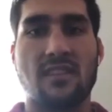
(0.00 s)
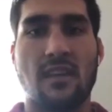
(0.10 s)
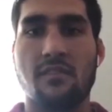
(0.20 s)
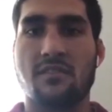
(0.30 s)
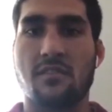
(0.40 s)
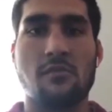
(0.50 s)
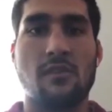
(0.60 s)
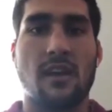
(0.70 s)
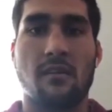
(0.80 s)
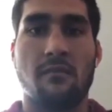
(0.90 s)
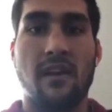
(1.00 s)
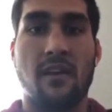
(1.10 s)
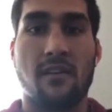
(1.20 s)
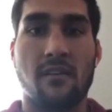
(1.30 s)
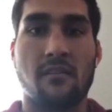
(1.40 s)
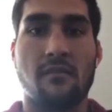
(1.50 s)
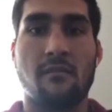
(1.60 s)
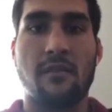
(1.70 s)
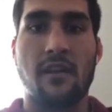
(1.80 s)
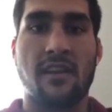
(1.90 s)
So you got to very, very
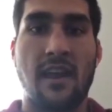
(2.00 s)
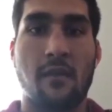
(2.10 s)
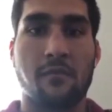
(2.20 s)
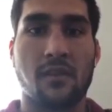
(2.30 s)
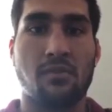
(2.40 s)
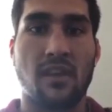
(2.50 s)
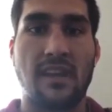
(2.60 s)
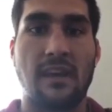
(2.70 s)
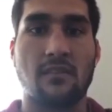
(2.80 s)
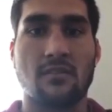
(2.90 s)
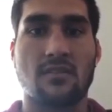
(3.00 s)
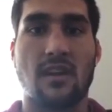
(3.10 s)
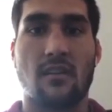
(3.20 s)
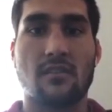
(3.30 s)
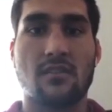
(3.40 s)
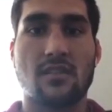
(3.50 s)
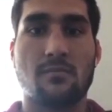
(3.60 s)
carefully plan out those scholarships.